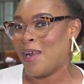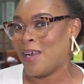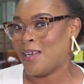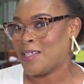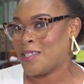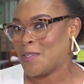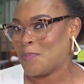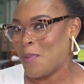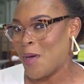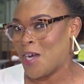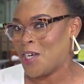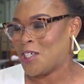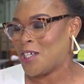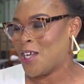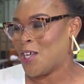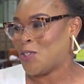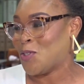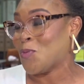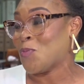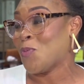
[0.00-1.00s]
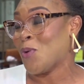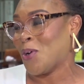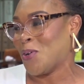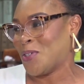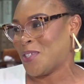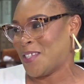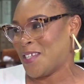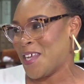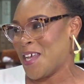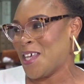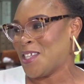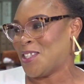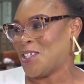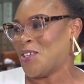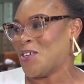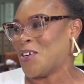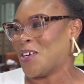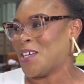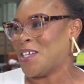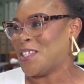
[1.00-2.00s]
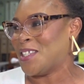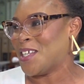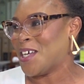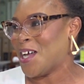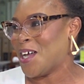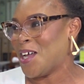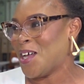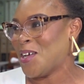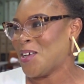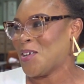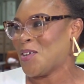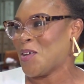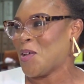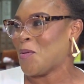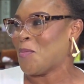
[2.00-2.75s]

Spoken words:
my little Spanish there to Buenos dias, señorita.